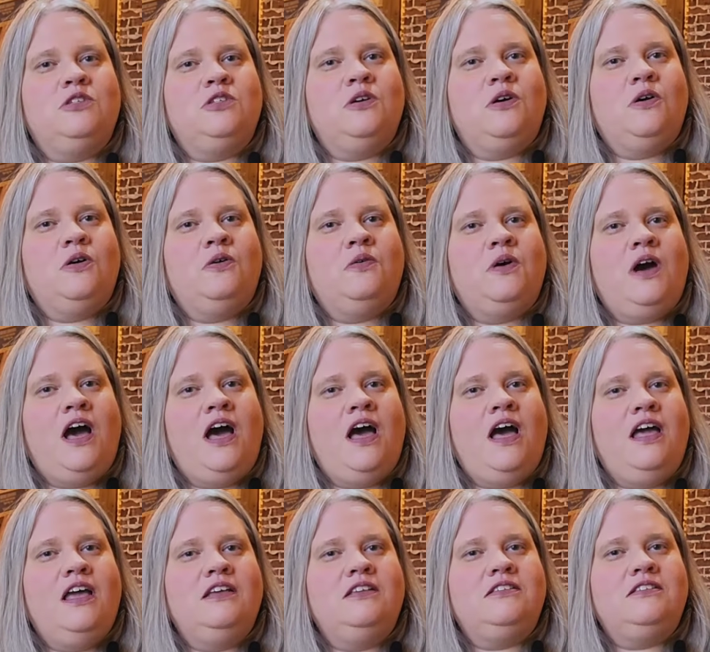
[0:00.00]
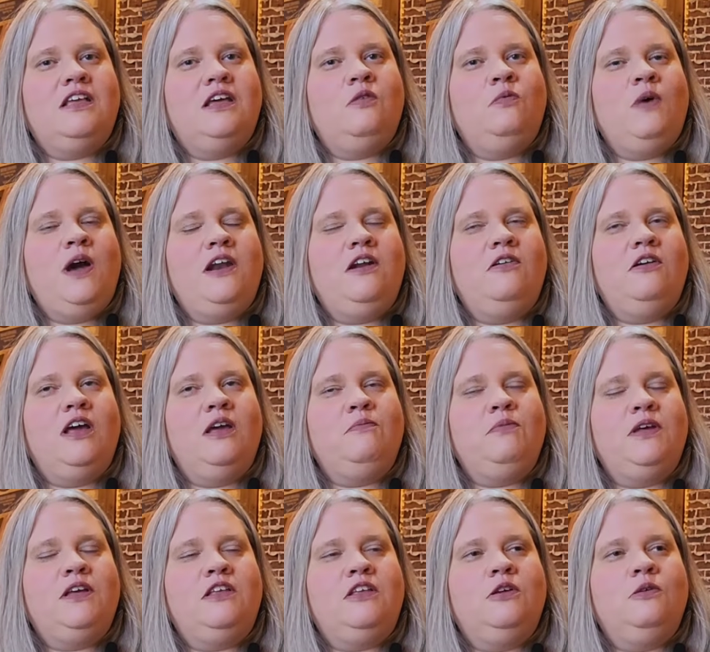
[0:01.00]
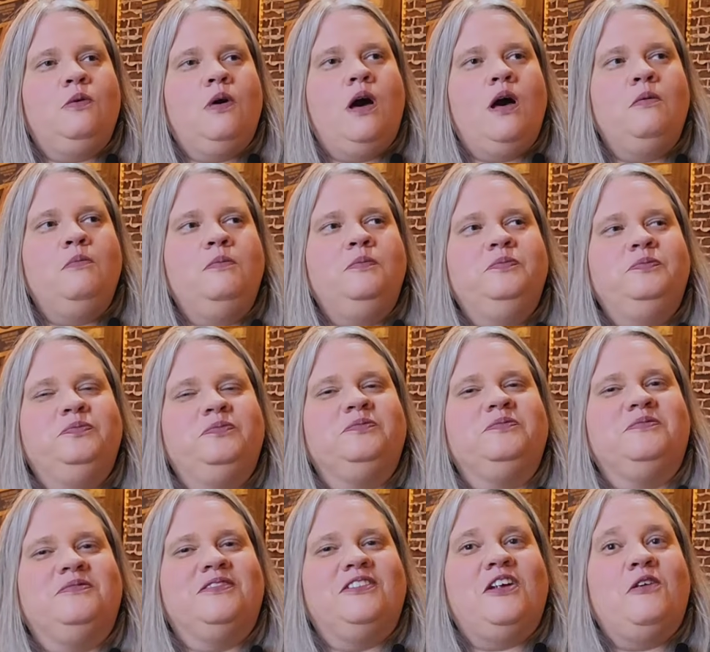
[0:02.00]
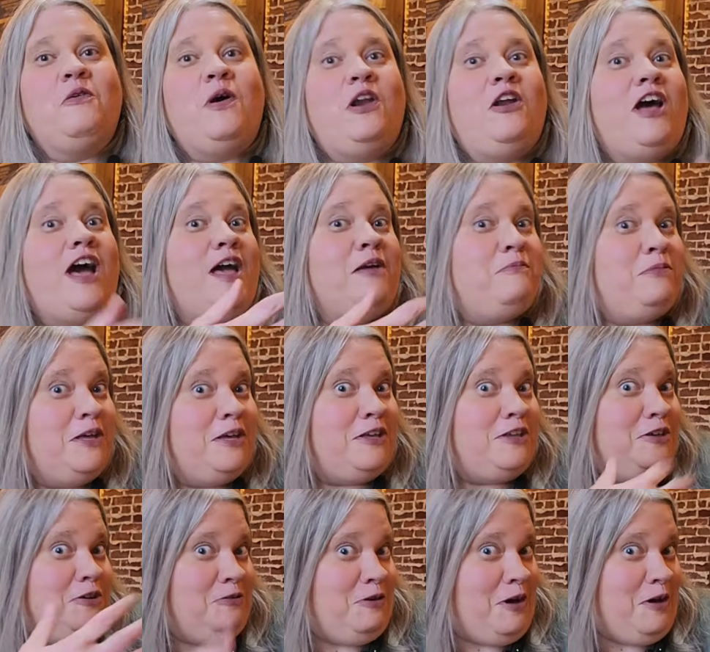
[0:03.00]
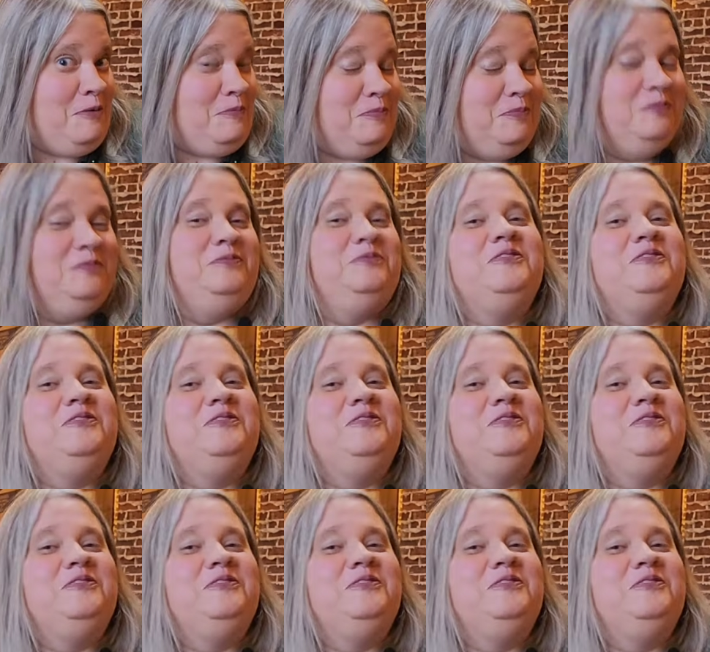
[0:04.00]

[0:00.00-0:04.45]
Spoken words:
So I said, "Why don't I pick you up? Why don't I pick you up?